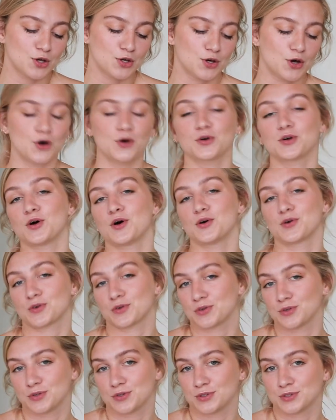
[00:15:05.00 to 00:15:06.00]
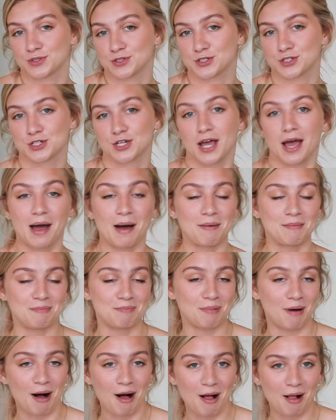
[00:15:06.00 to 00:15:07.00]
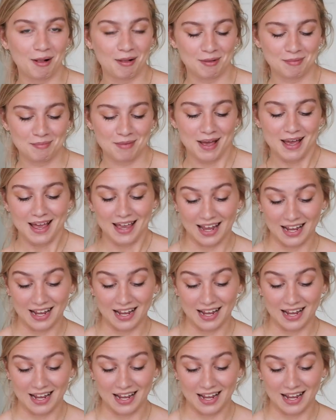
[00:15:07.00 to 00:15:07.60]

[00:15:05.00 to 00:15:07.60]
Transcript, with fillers: Coco Rouge Balm.